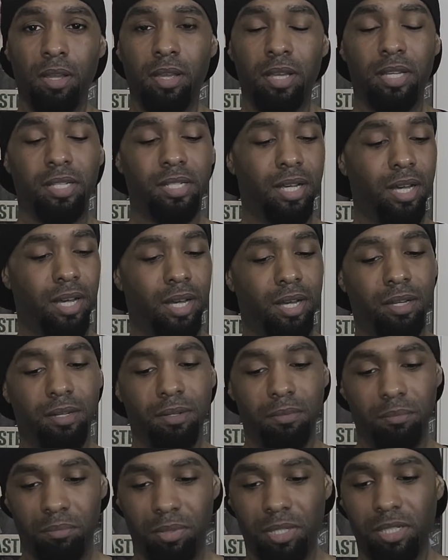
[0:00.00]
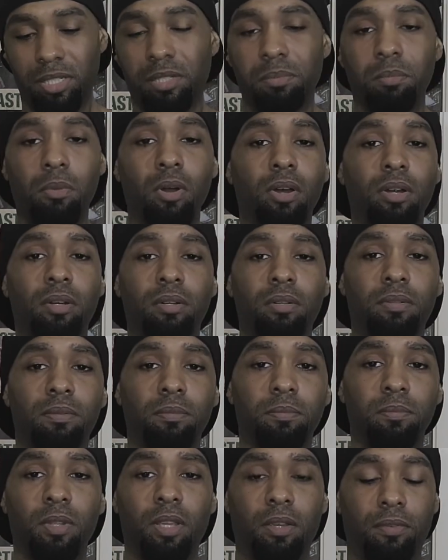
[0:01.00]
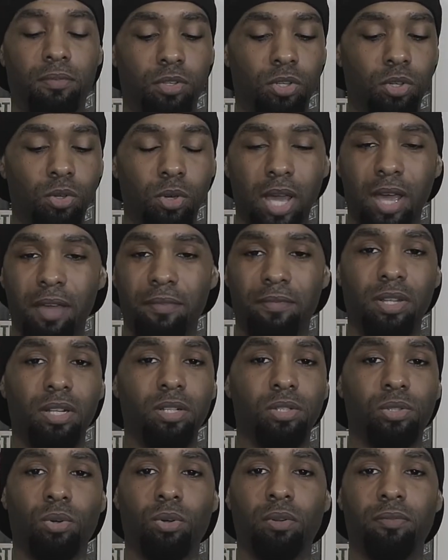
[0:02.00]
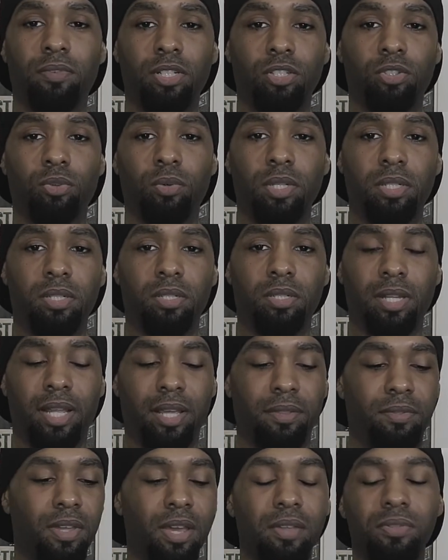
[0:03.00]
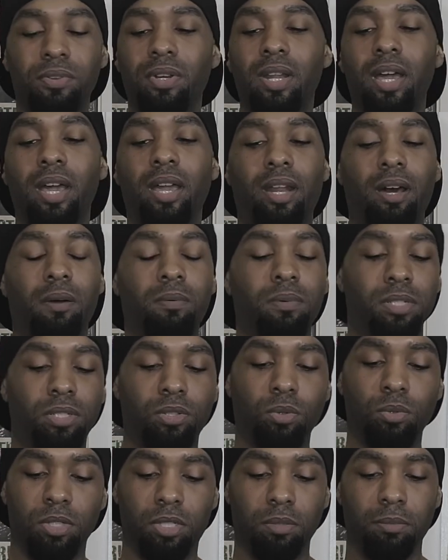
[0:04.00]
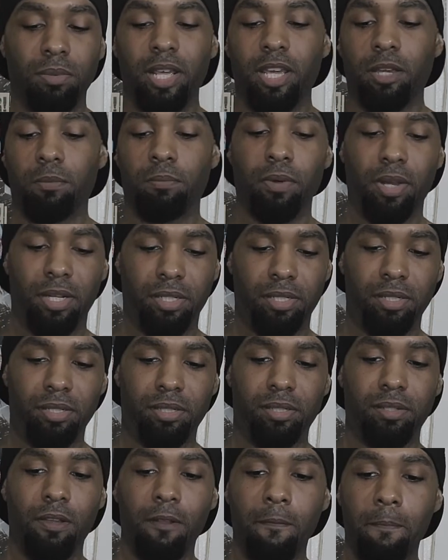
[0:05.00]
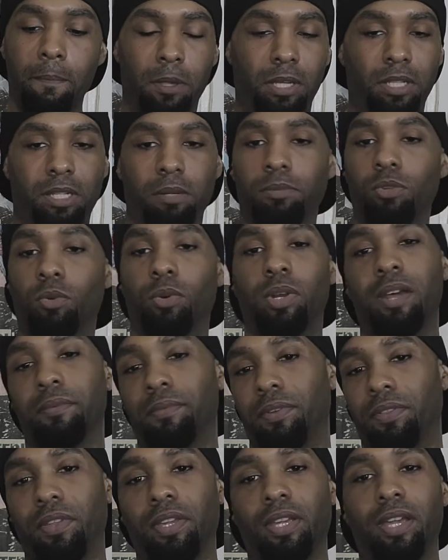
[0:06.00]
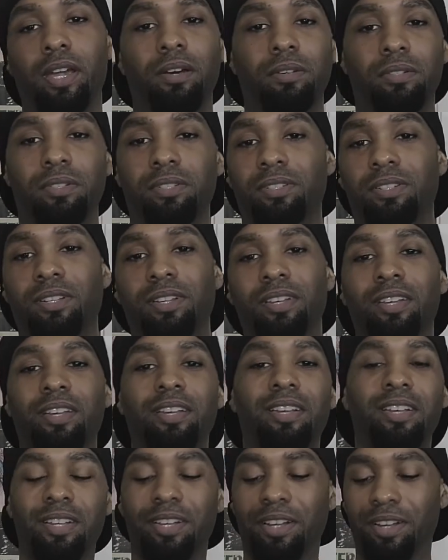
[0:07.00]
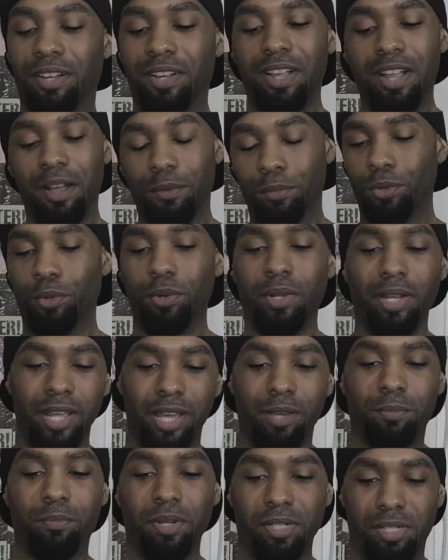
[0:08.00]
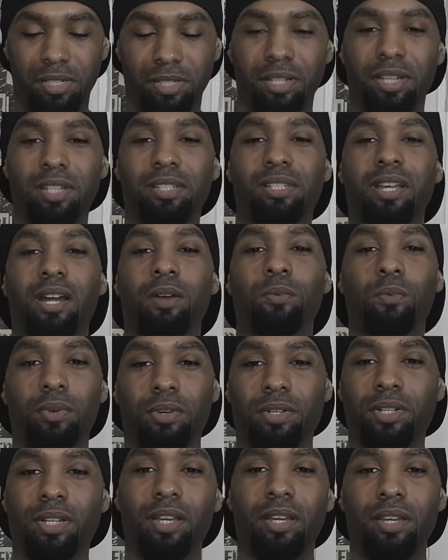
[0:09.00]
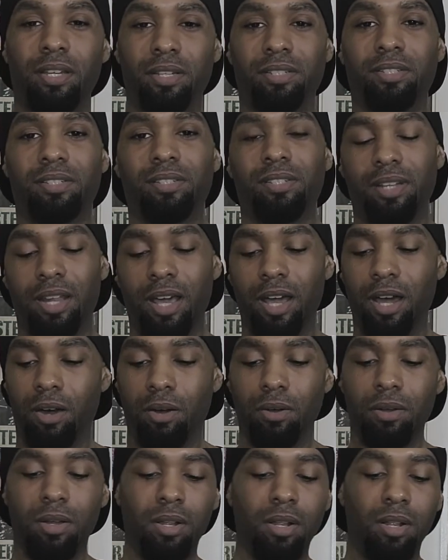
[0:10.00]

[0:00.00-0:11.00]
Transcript: is be smart. If you have any sort of injuries, like the other night, I was doing some leg presses because I'm doing everything else. I'm doing leg presses. Yes, I work legs. Now,